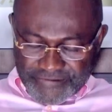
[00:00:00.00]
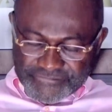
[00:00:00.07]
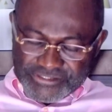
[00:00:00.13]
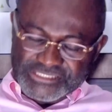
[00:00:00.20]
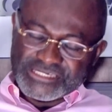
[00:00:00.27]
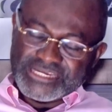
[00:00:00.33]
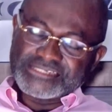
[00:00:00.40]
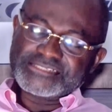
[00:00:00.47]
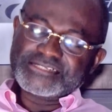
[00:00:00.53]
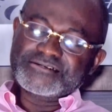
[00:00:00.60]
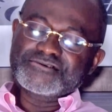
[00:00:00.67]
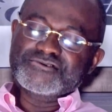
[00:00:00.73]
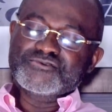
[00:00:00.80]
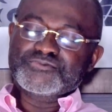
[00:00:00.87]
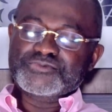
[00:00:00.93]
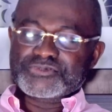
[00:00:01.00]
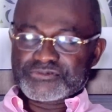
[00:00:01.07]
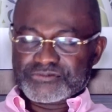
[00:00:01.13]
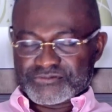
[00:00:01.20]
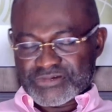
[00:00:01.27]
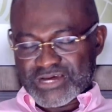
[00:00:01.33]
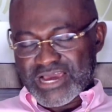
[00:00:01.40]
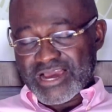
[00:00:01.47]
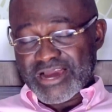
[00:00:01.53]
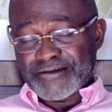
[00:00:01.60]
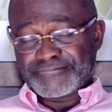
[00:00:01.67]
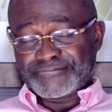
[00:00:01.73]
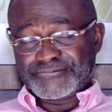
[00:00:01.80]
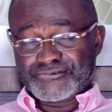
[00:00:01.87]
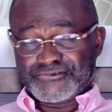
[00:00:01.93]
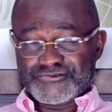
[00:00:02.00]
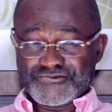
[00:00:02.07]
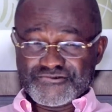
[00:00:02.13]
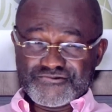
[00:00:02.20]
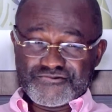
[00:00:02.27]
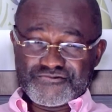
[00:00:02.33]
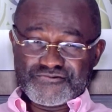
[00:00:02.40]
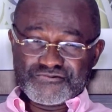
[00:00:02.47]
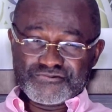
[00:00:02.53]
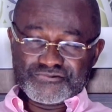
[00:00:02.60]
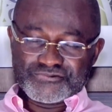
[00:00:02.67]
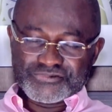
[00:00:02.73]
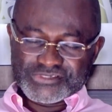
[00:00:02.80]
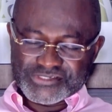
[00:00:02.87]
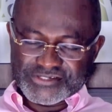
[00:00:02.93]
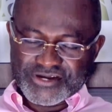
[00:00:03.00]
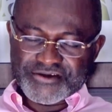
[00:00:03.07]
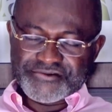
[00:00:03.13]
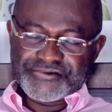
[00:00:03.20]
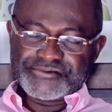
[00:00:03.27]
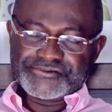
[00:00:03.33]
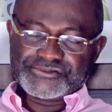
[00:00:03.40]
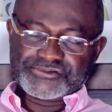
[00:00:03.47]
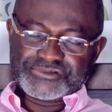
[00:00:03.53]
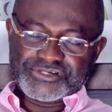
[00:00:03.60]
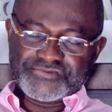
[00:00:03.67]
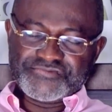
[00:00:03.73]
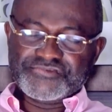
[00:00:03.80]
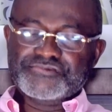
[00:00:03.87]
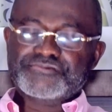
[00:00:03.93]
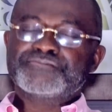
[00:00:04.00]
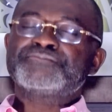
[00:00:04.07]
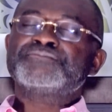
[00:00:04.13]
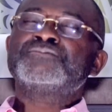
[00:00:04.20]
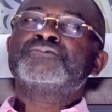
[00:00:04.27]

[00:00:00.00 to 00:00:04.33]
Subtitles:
Yeah, vigilante groups. I have two scenarios to give you.